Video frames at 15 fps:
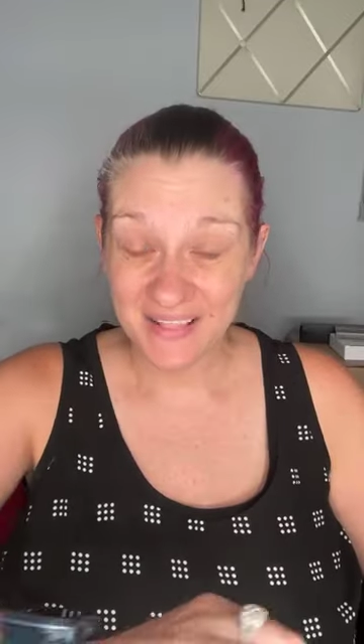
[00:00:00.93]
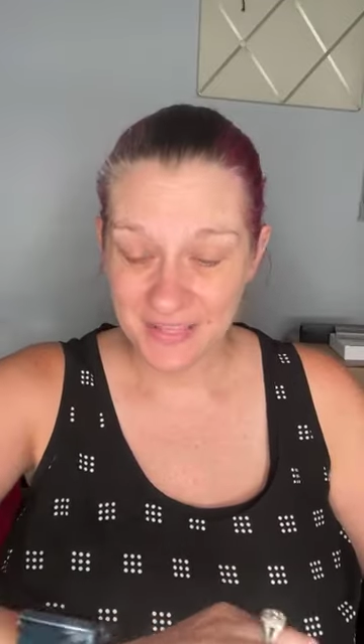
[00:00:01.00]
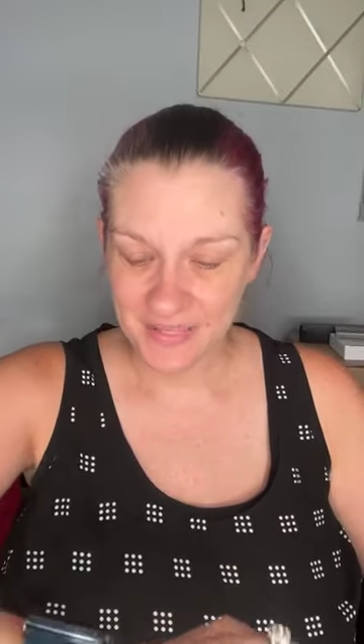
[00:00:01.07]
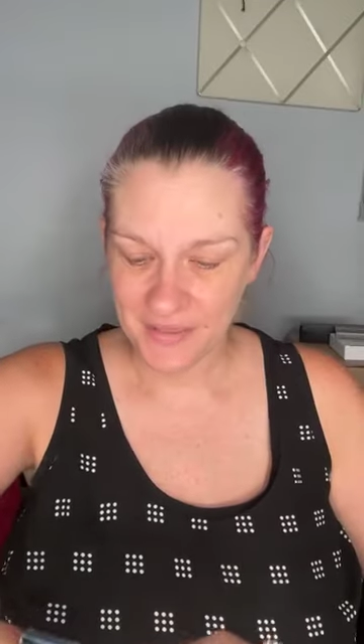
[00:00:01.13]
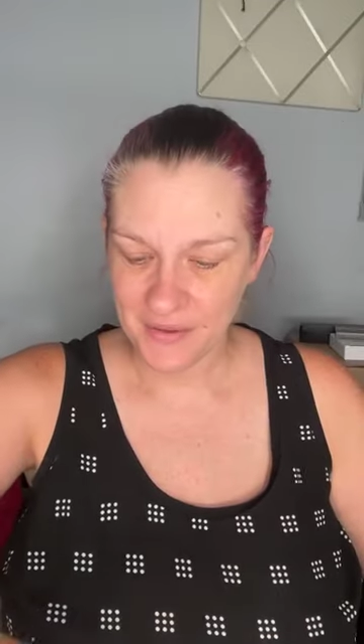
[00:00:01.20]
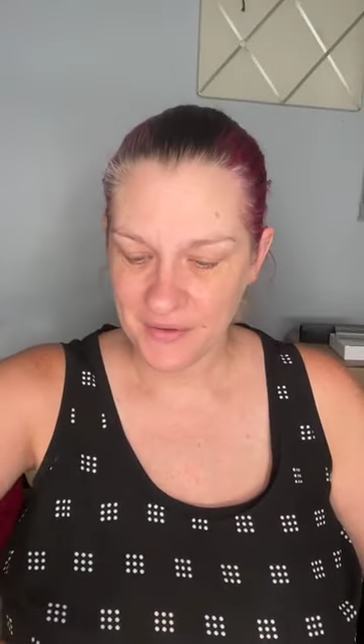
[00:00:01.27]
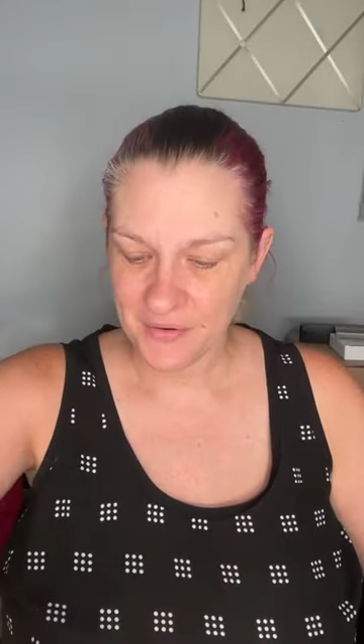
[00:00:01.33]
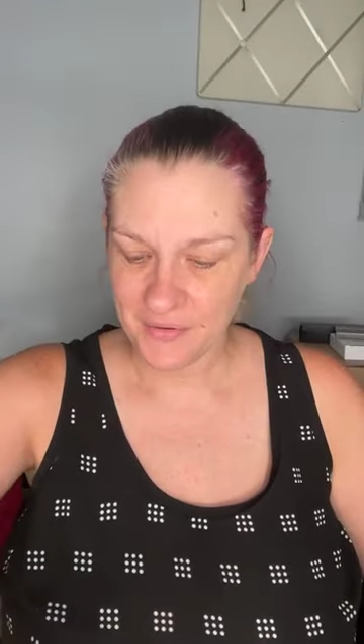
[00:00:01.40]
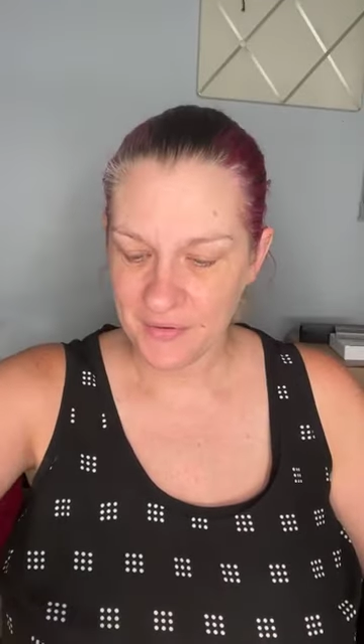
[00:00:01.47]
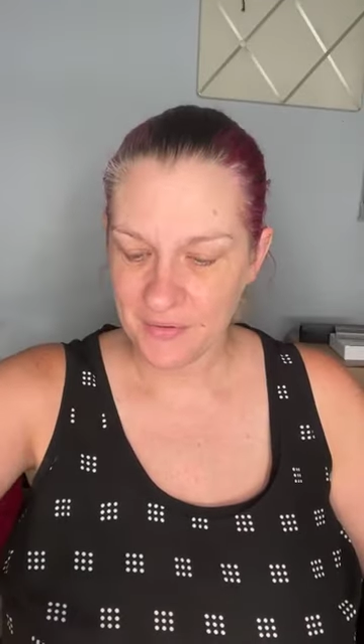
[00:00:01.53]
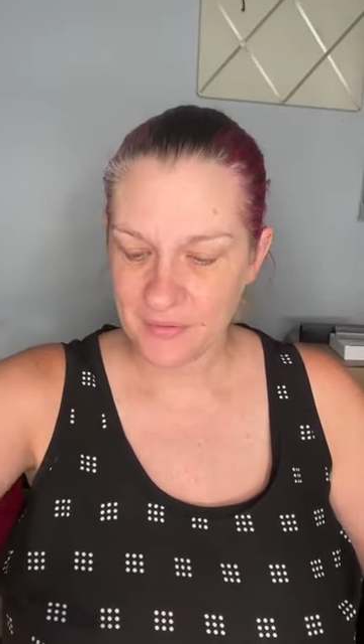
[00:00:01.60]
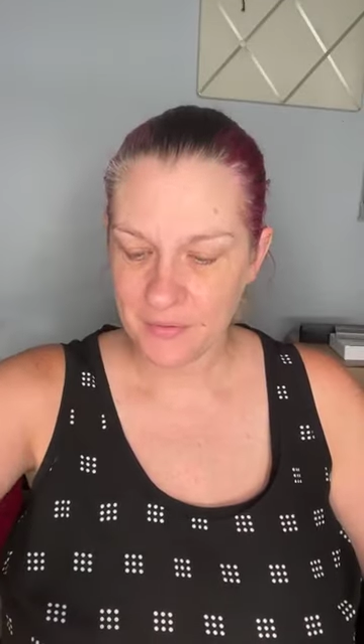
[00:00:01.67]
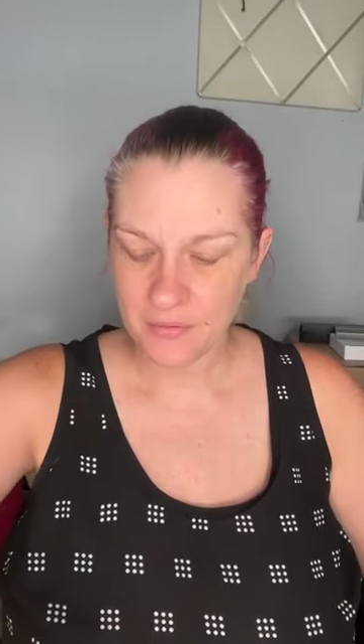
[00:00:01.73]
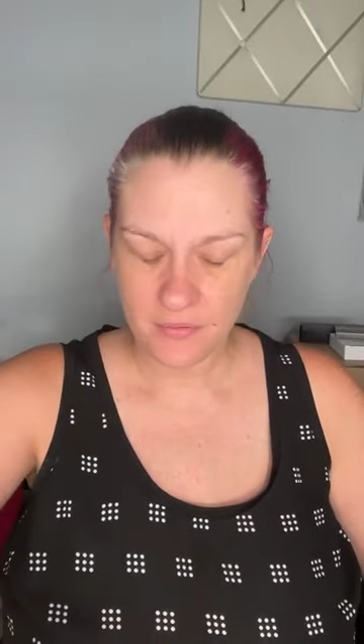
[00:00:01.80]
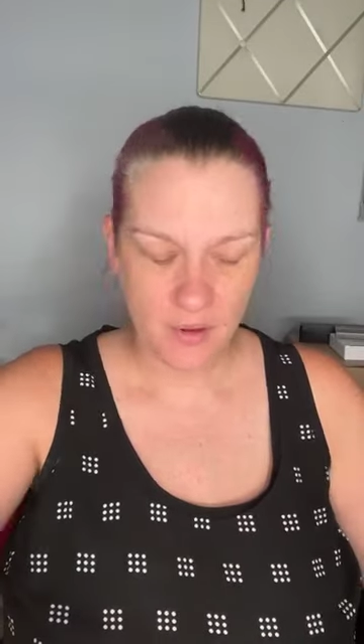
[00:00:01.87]

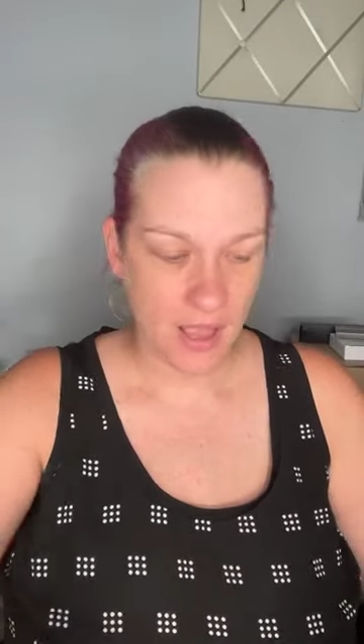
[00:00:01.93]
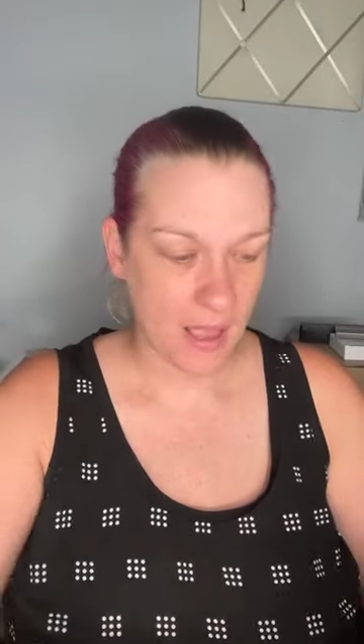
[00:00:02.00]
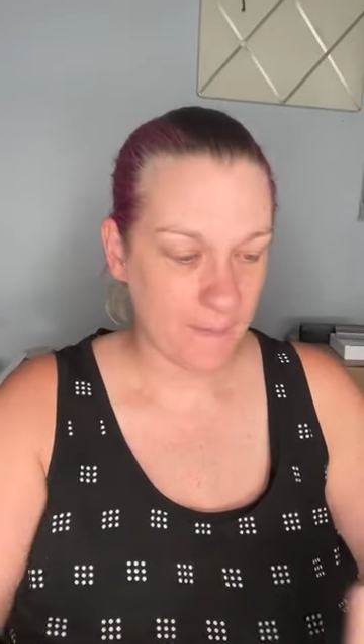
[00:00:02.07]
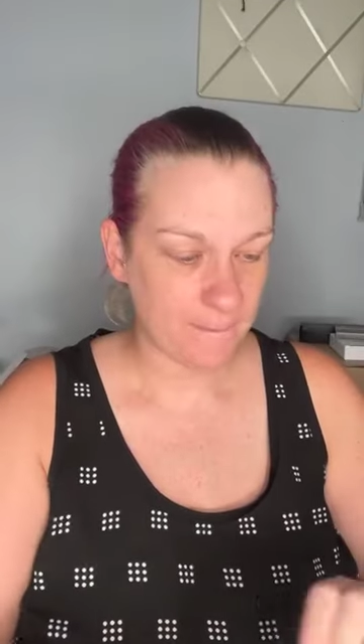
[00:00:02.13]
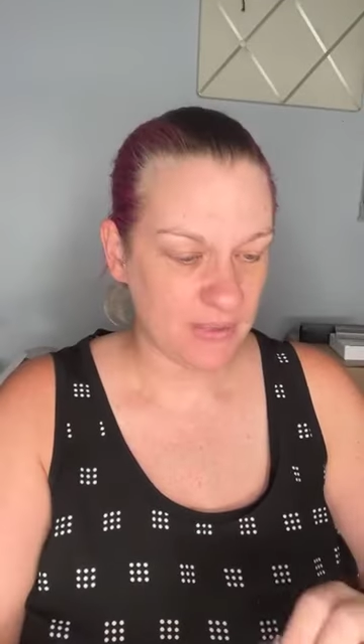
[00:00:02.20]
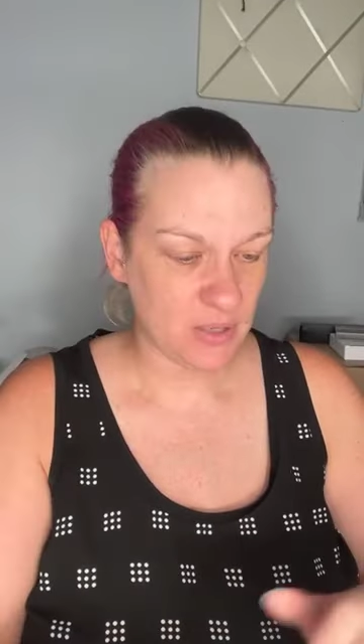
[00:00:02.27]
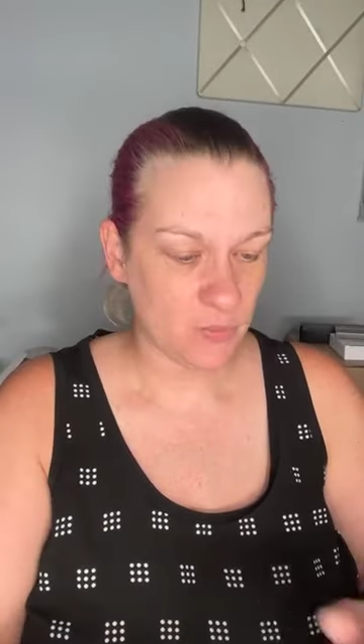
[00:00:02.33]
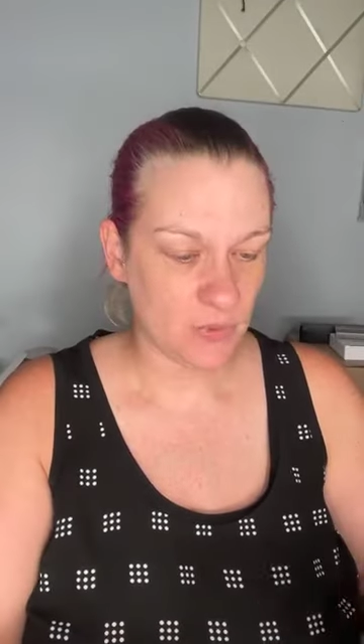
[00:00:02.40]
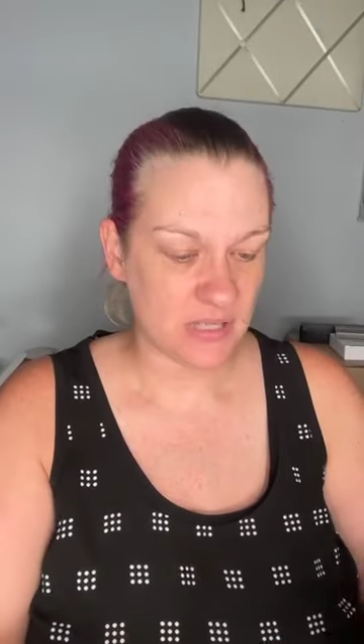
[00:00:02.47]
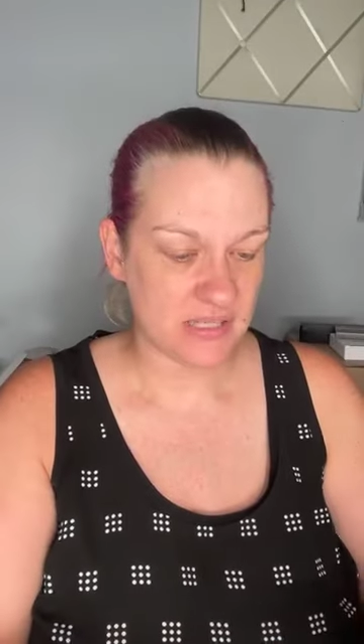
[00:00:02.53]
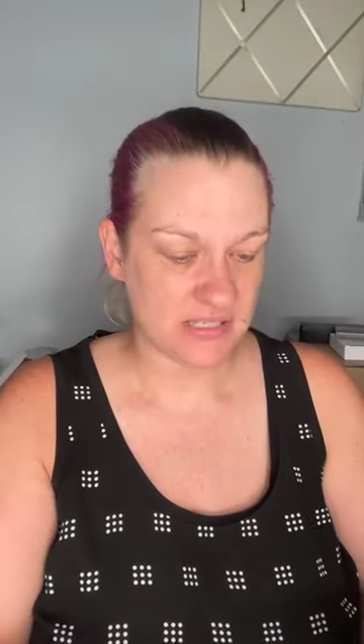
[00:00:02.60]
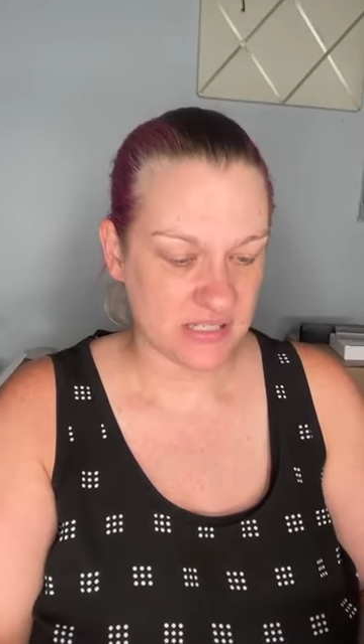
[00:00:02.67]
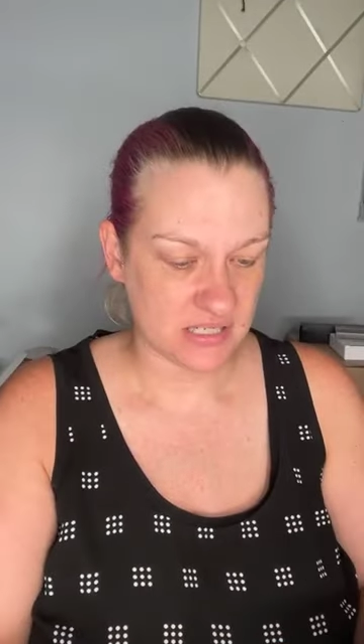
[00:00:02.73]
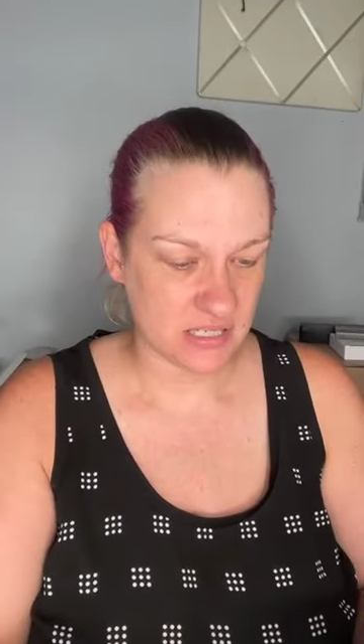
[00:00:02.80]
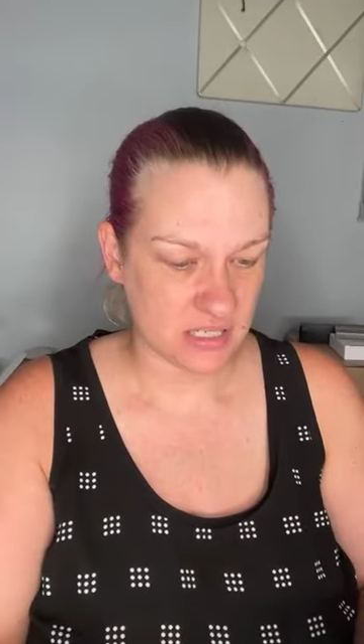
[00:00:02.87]
Hello, happy
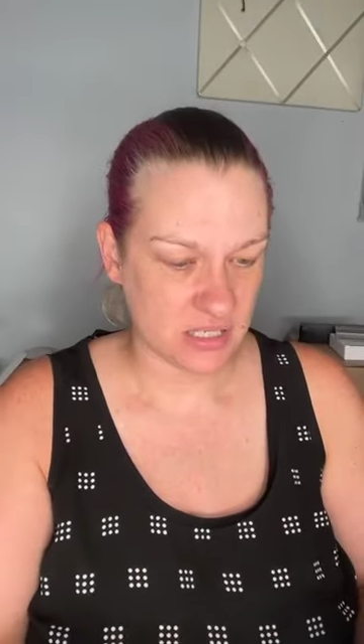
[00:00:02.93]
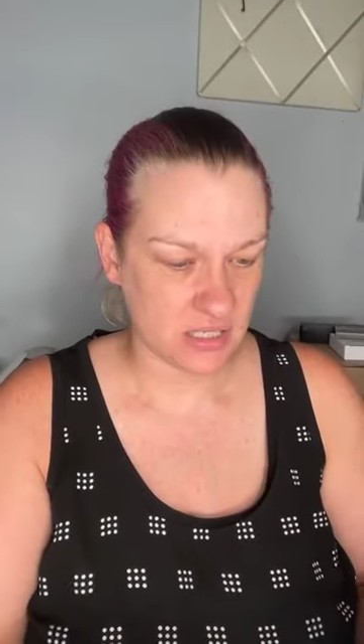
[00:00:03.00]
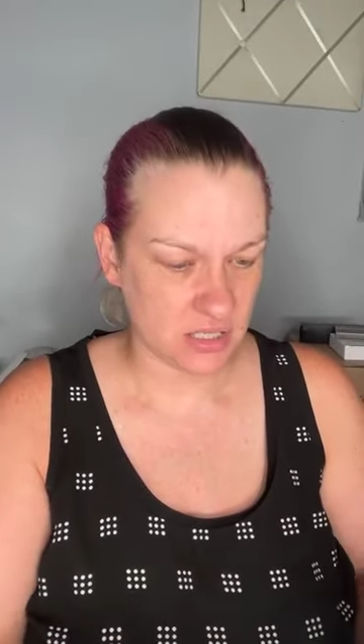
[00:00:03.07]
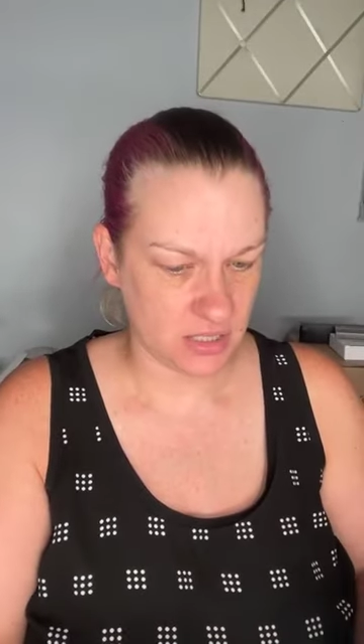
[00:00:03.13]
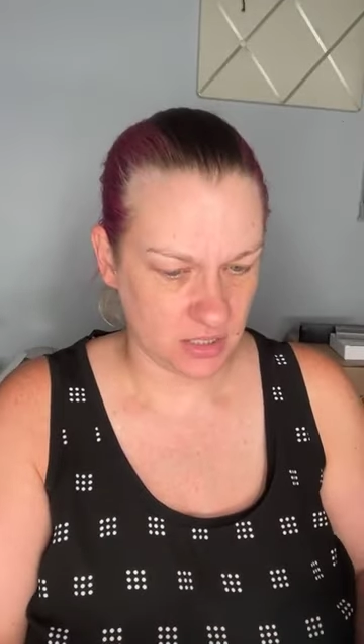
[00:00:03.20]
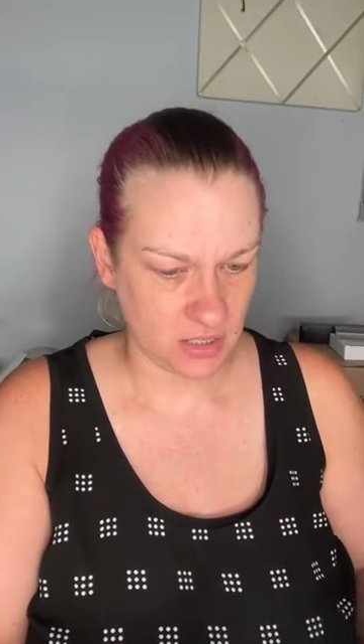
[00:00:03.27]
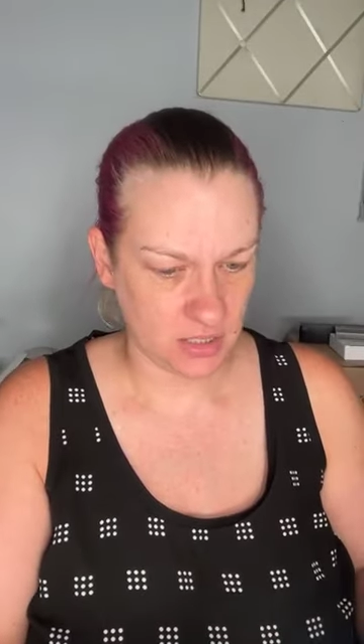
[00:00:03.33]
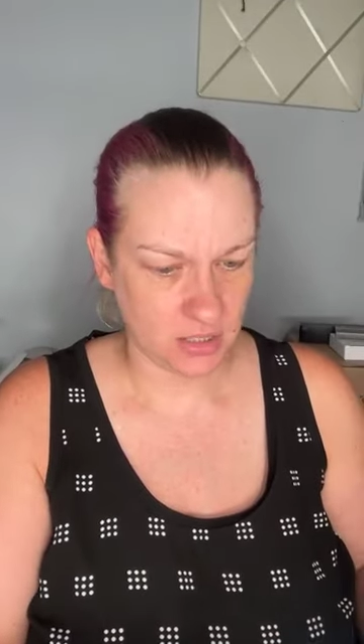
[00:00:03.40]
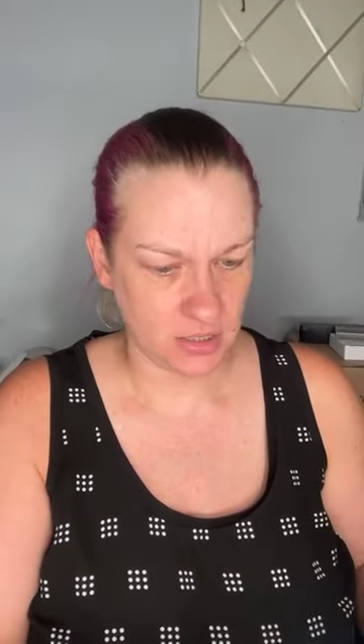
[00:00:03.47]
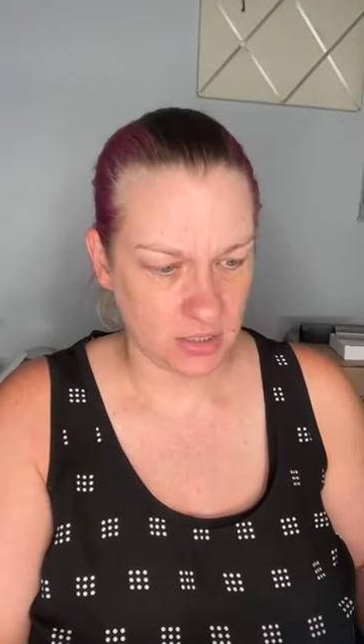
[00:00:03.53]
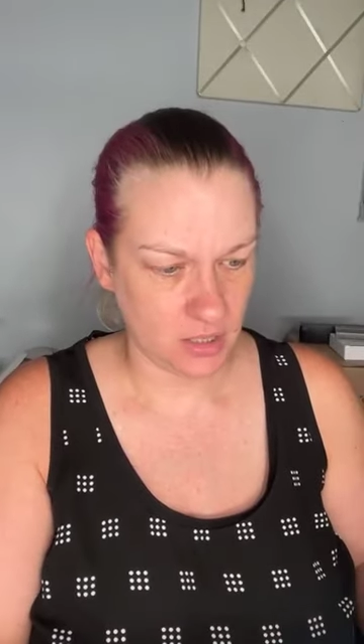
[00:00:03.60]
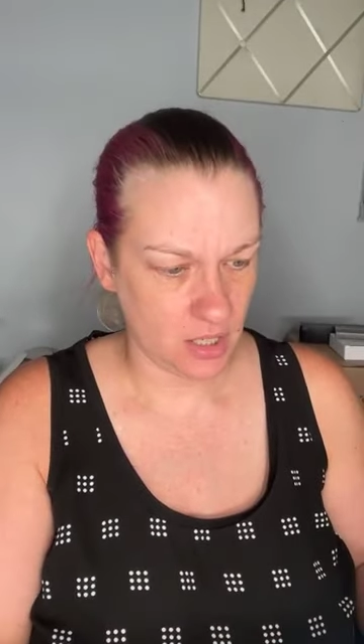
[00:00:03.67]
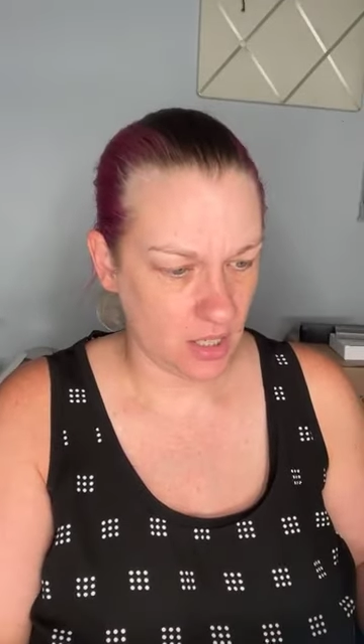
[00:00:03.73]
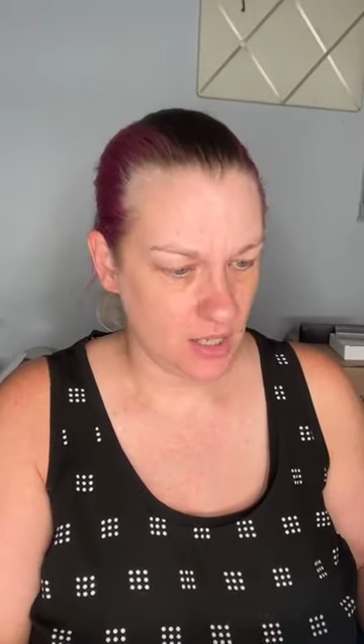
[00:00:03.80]
Wednesday.